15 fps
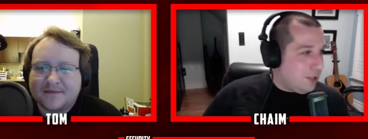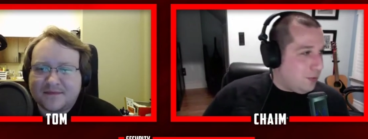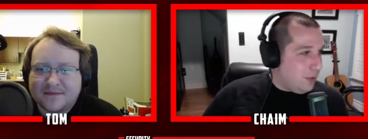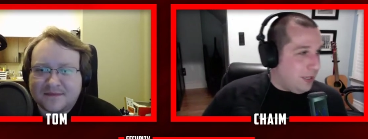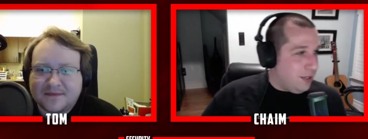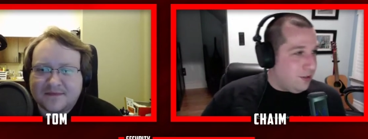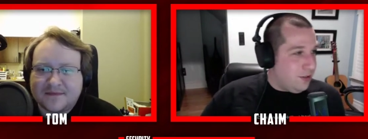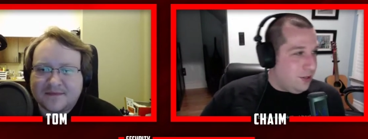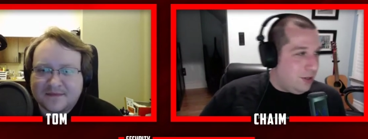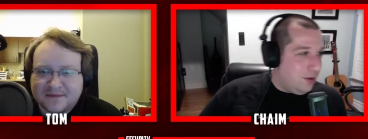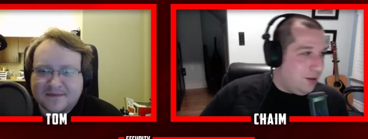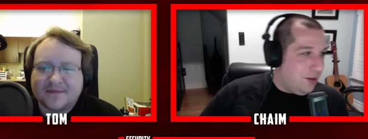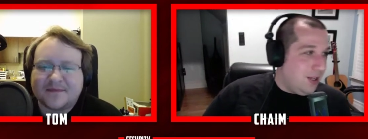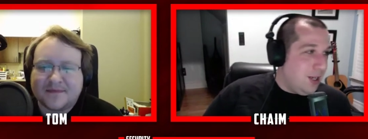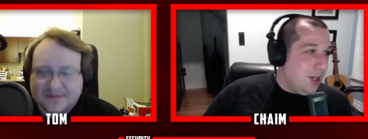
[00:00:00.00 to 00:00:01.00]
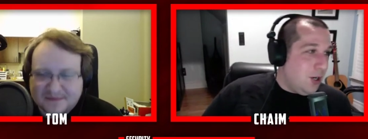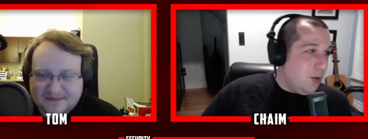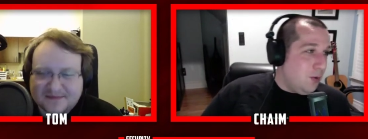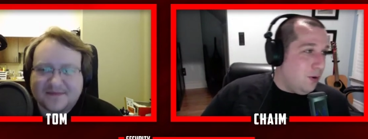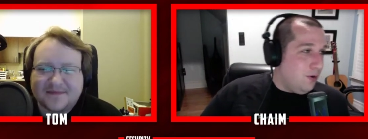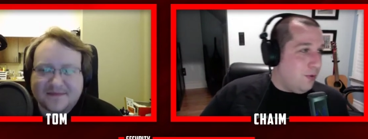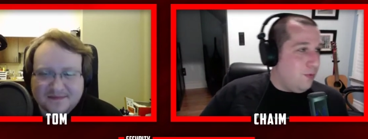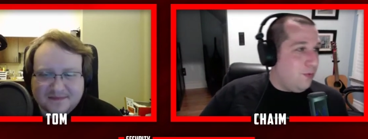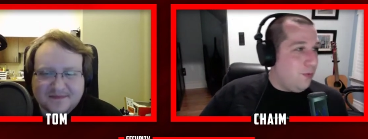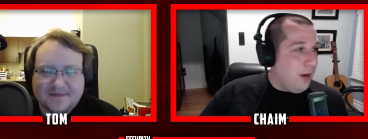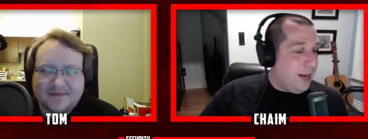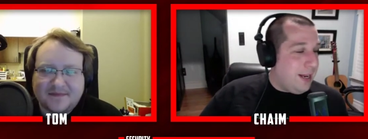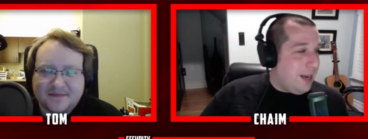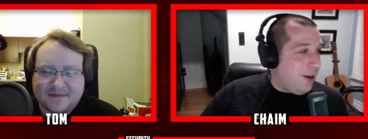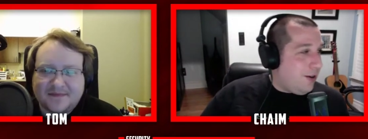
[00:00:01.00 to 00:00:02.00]
Speaker 1: week so we're
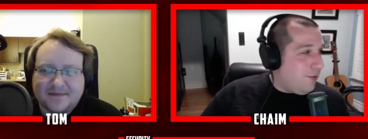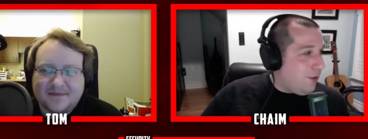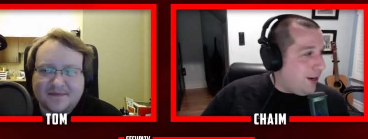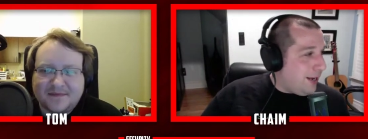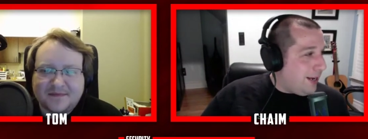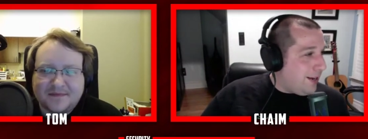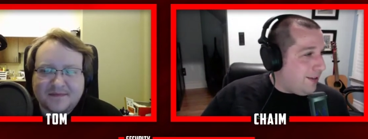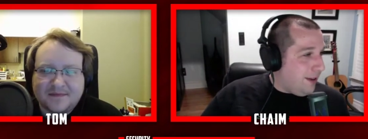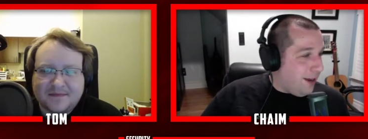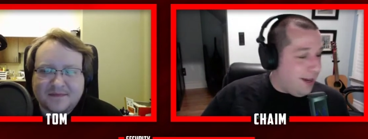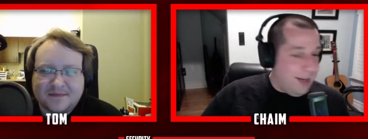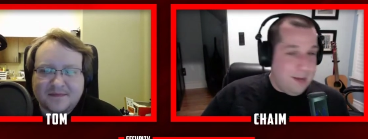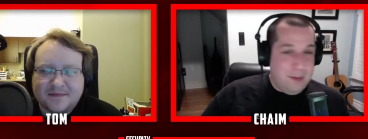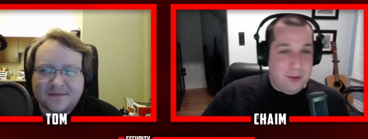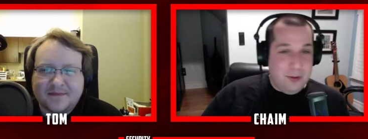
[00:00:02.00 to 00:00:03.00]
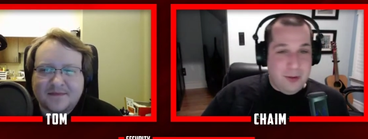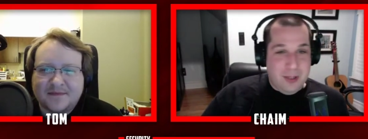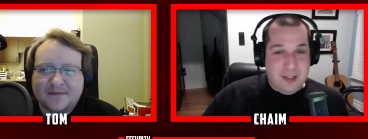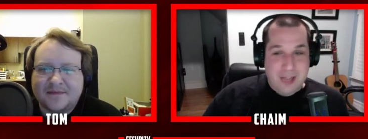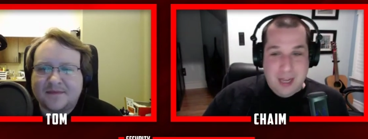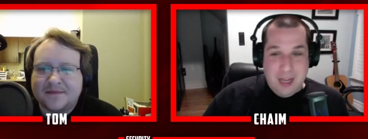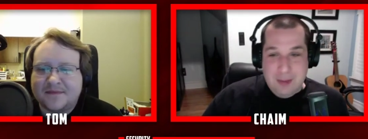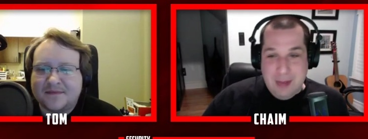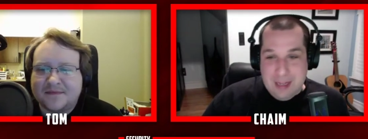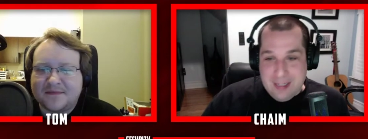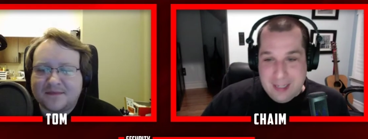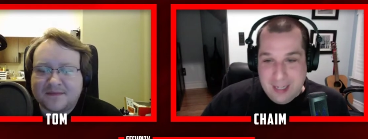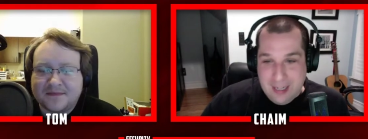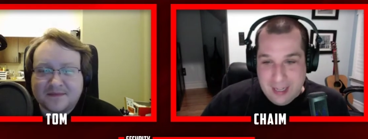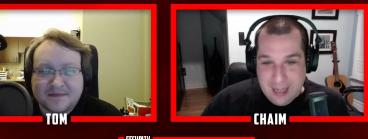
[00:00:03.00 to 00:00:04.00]
right now running out of time so unless tom has
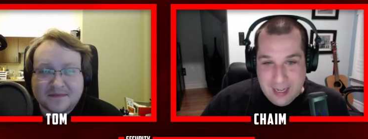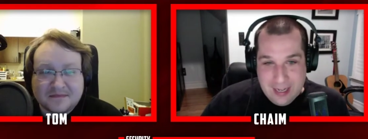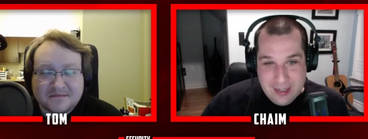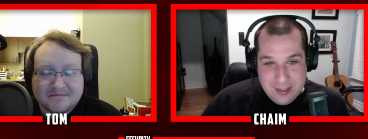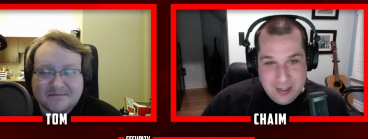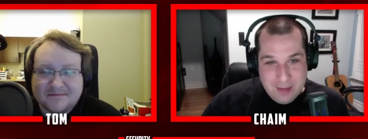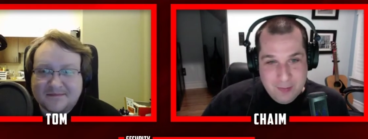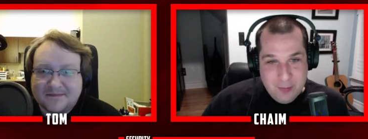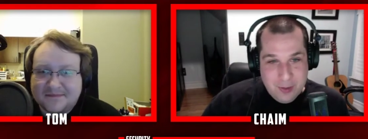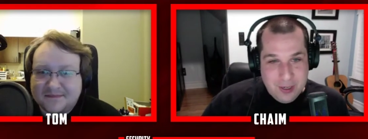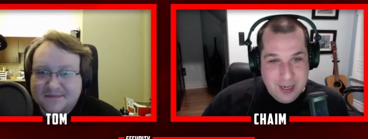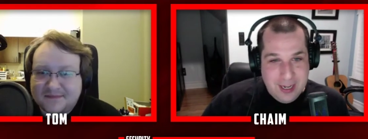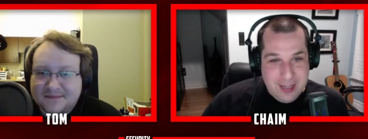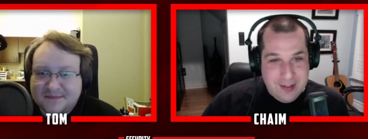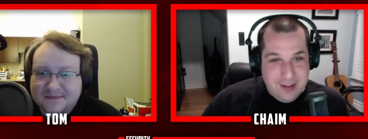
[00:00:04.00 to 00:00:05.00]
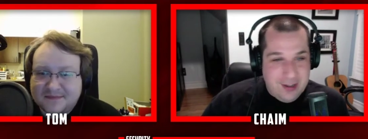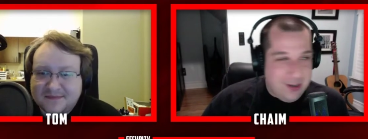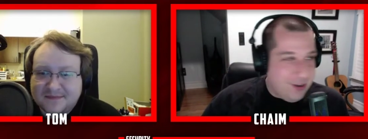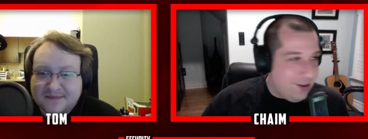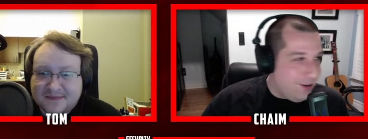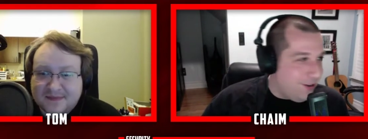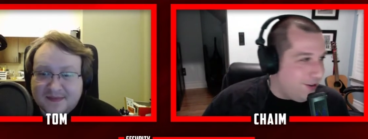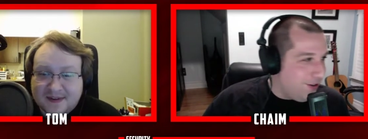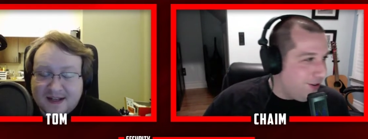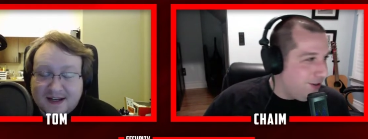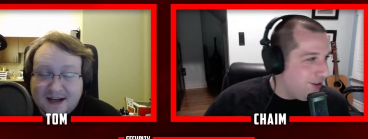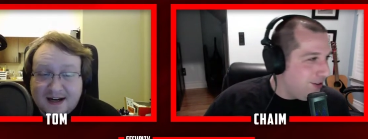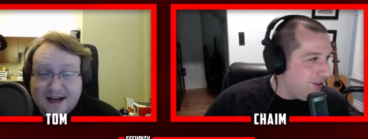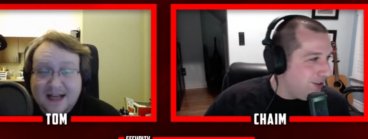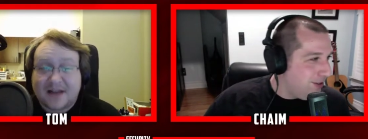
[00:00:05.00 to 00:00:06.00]
anything else I'm, we're going to end it here
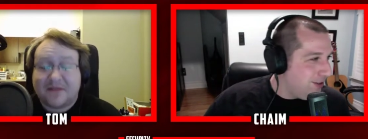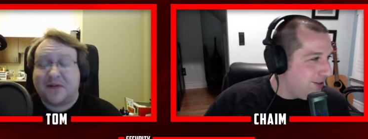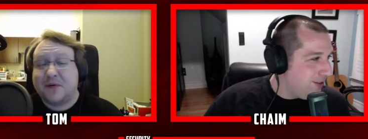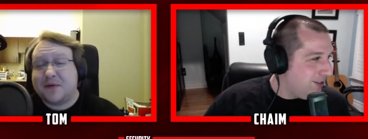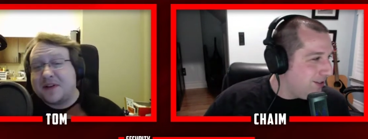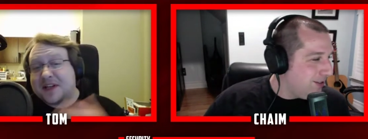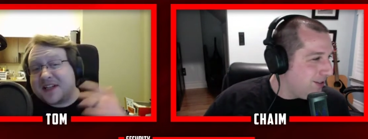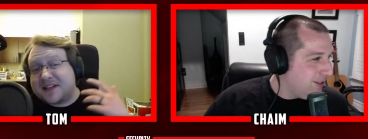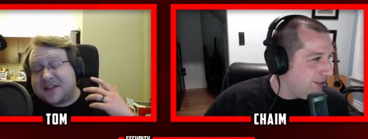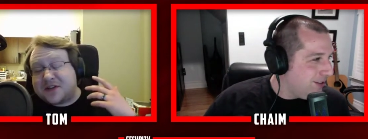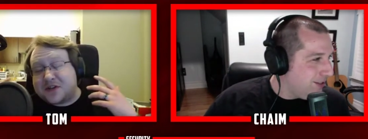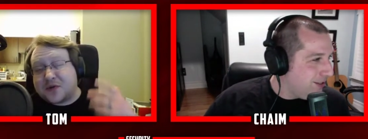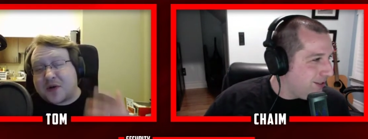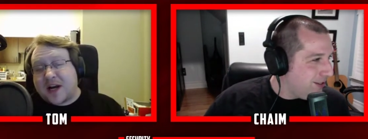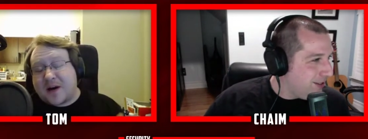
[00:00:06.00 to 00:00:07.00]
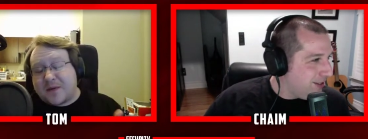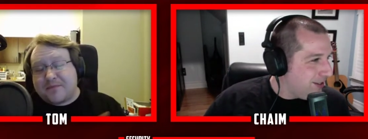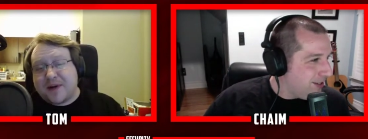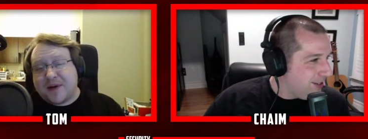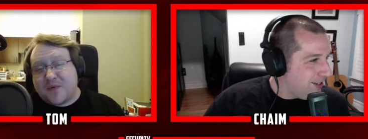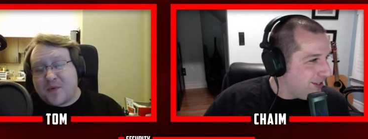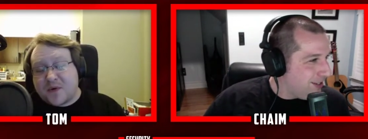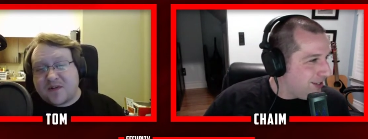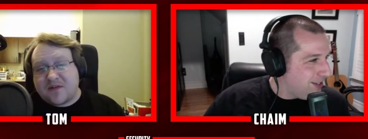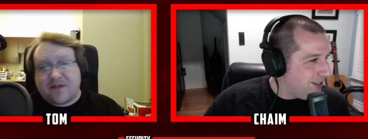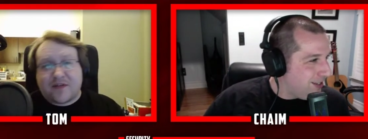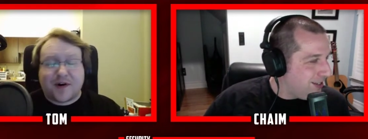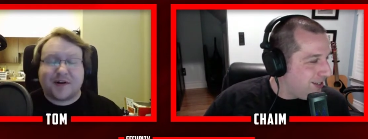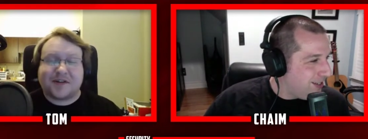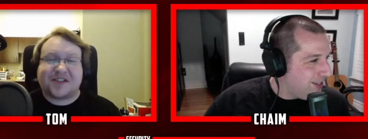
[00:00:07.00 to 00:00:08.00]
Speaker 2: uh, if you would like to try out
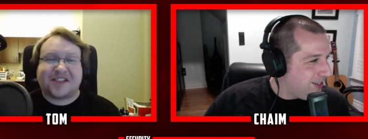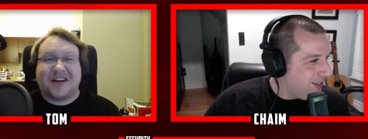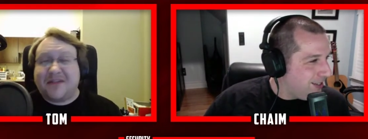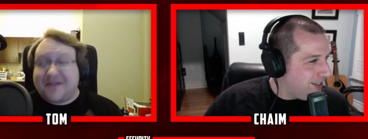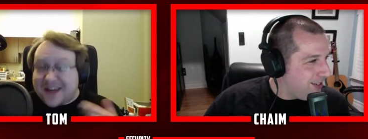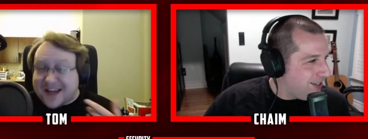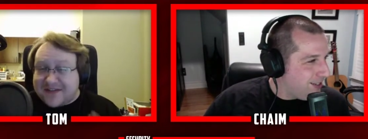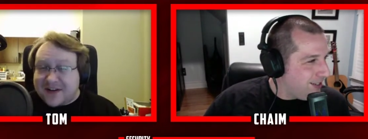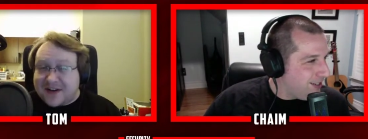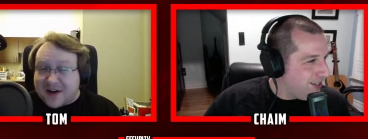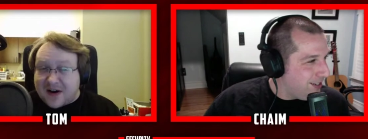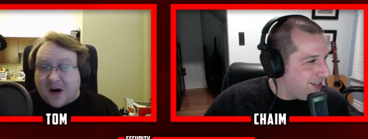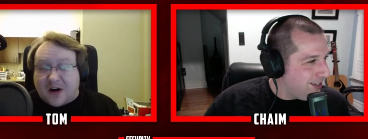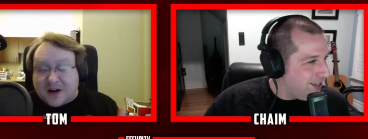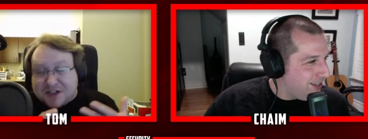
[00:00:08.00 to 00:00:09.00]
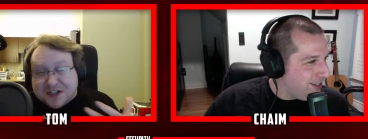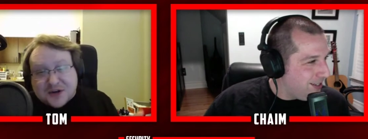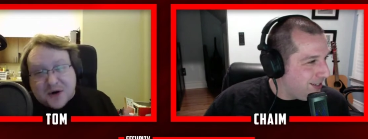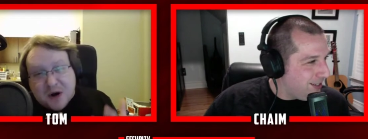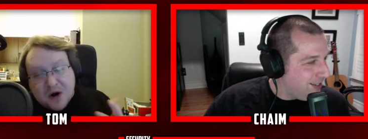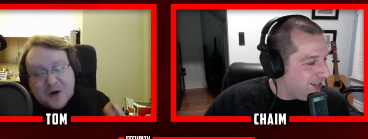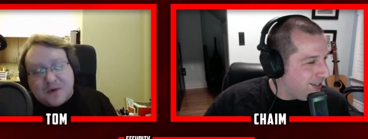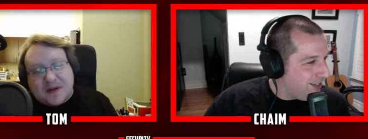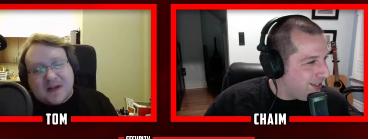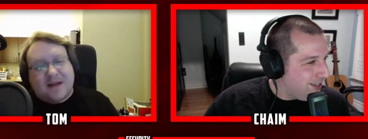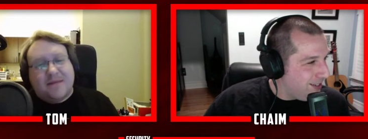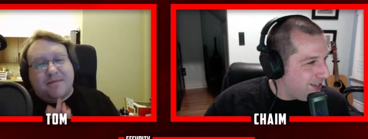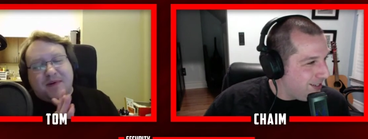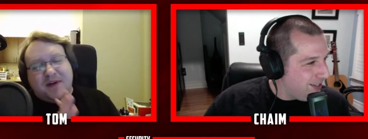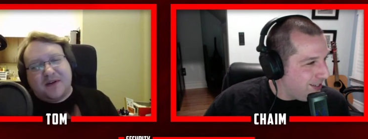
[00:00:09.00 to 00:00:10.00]
Bitwarden for yourself, even on your
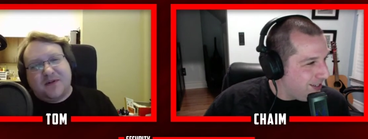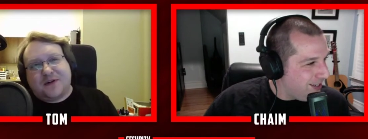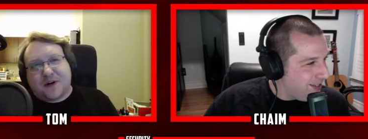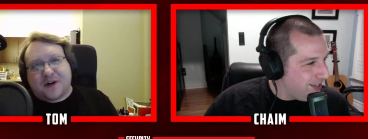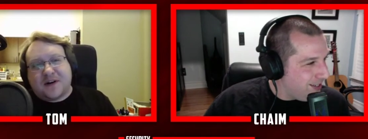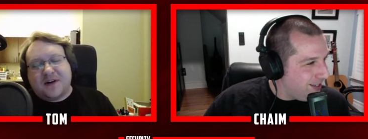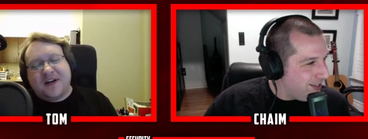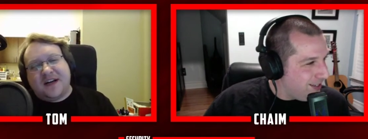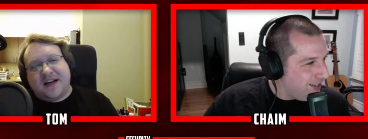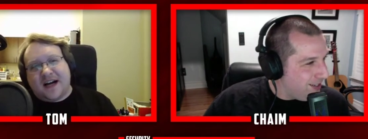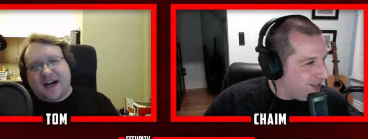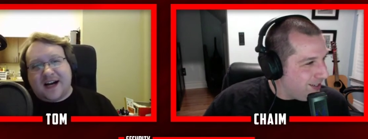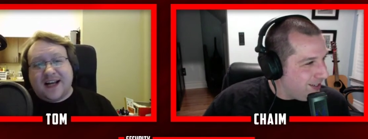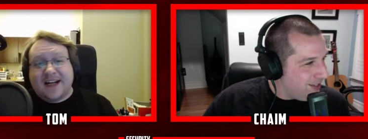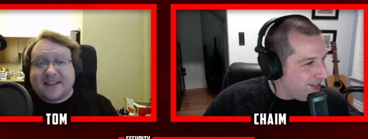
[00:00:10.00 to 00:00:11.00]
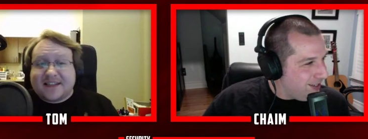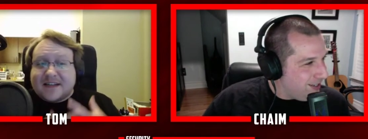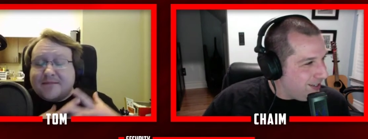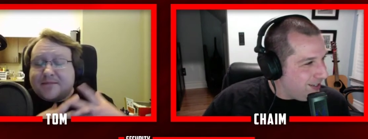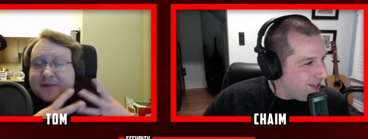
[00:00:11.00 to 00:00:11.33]
own computer, uh, it is